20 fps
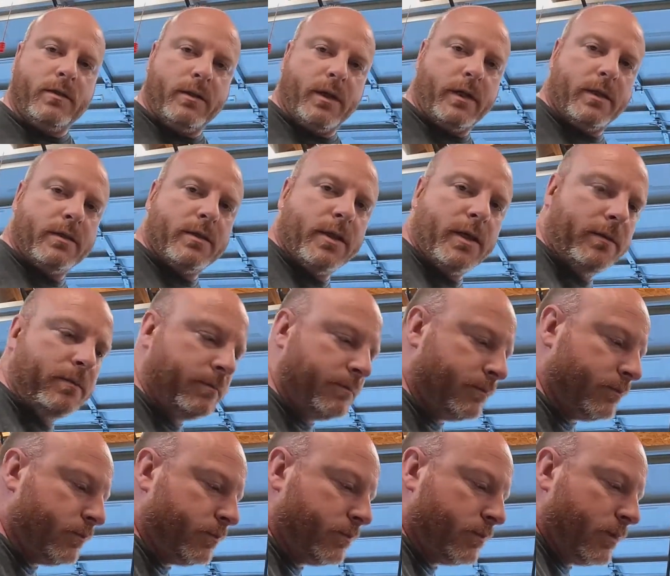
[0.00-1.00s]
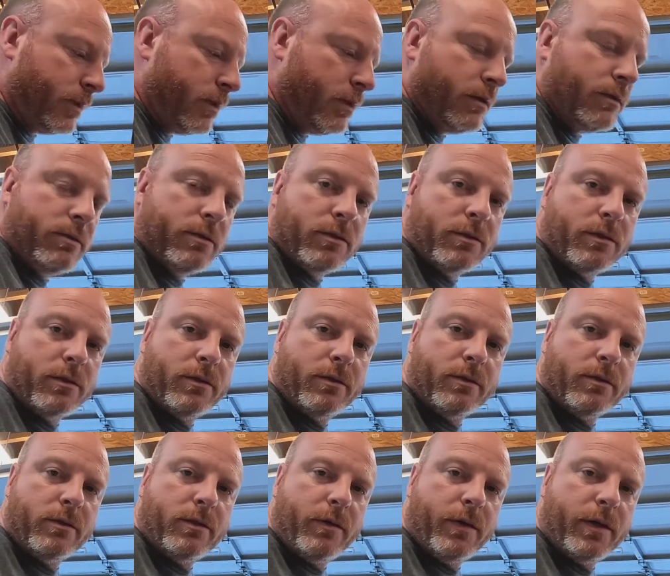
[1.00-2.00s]
like I said, just
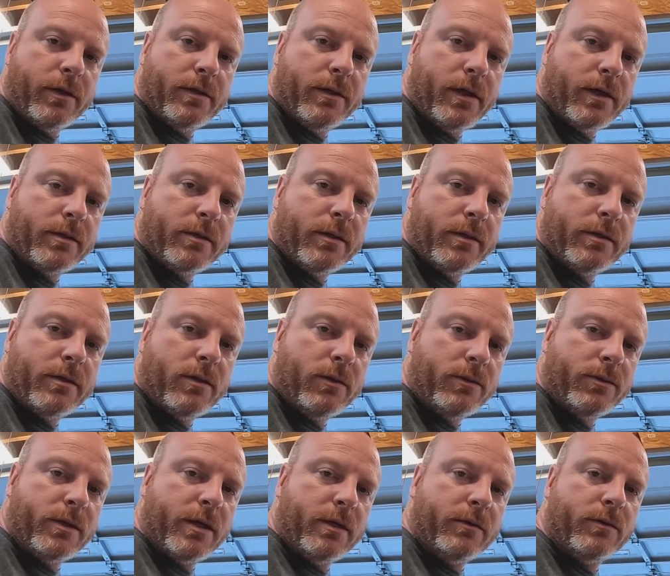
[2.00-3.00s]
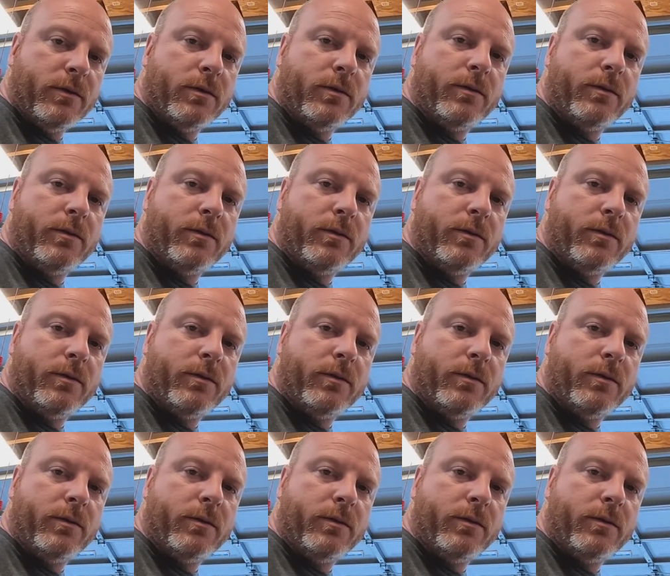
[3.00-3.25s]
going to go ahead and knock these holes out real